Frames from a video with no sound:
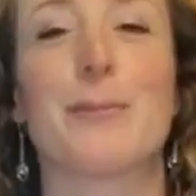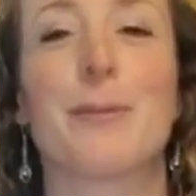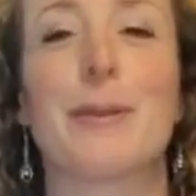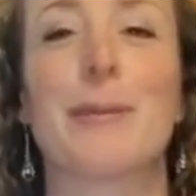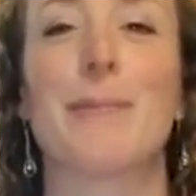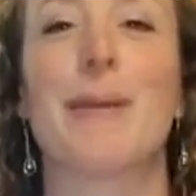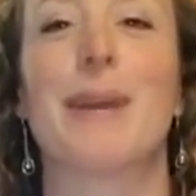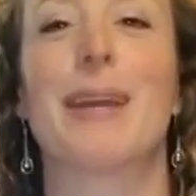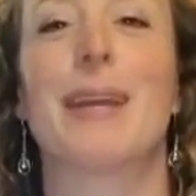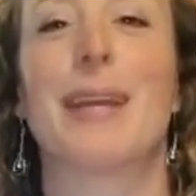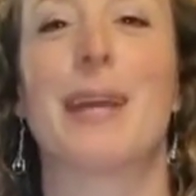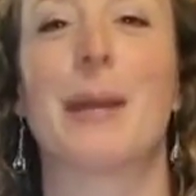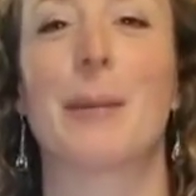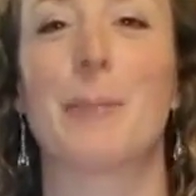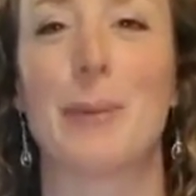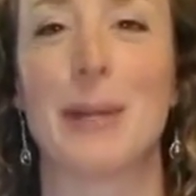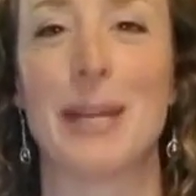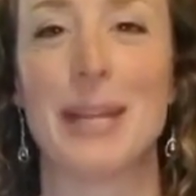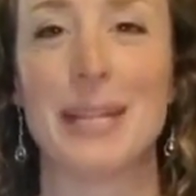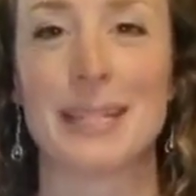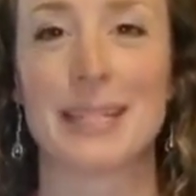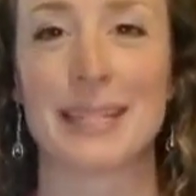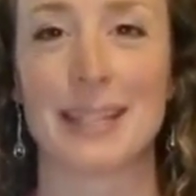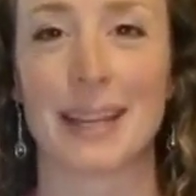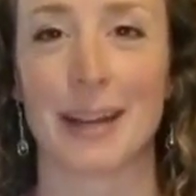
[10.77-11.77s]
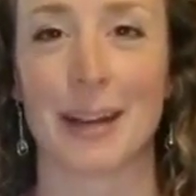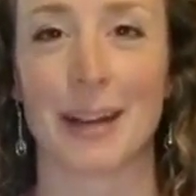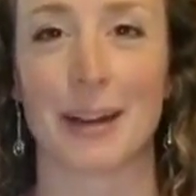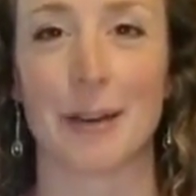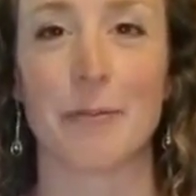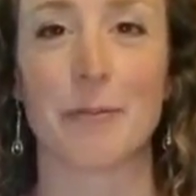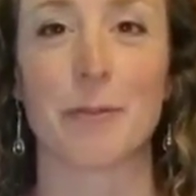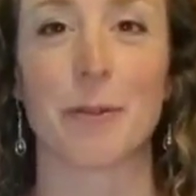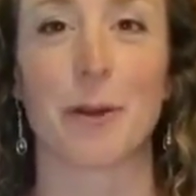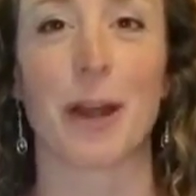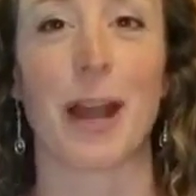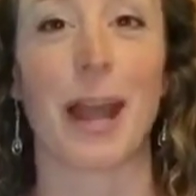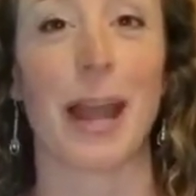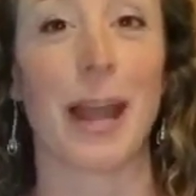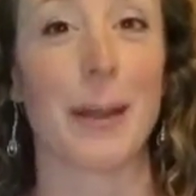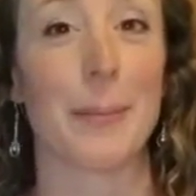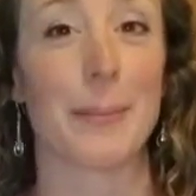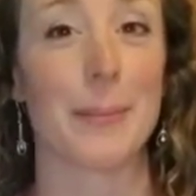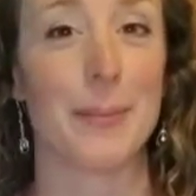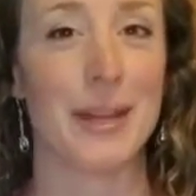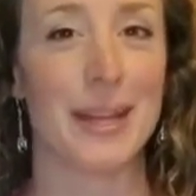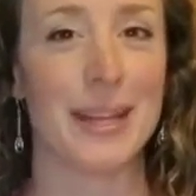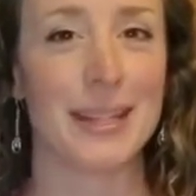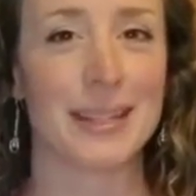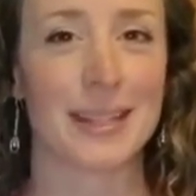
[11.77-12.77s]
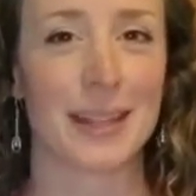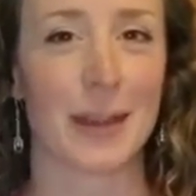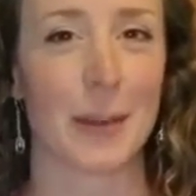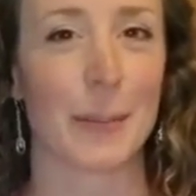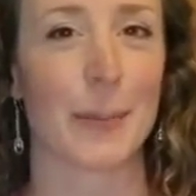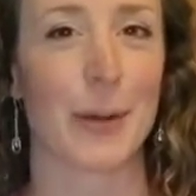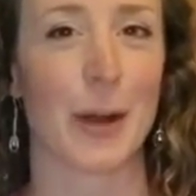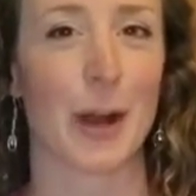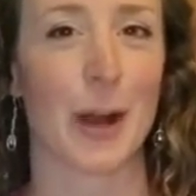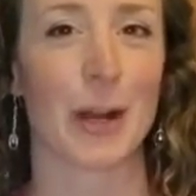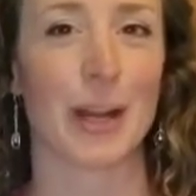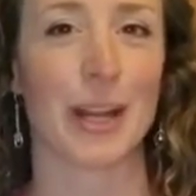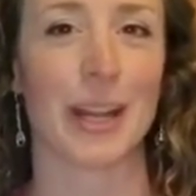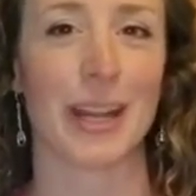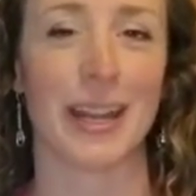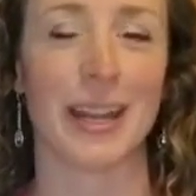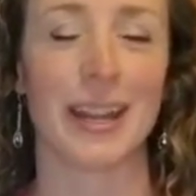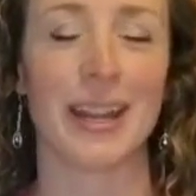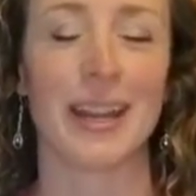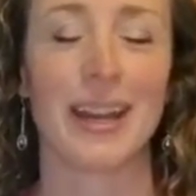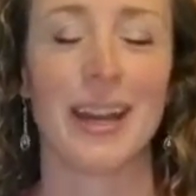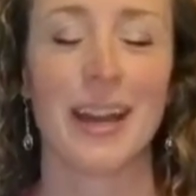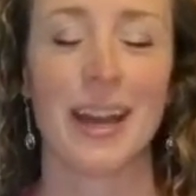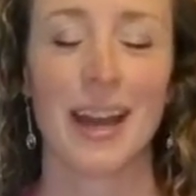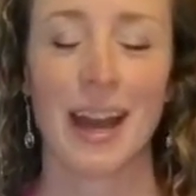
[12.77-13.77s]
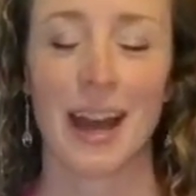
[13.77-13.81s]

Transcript: to be making pizza for a pizza party.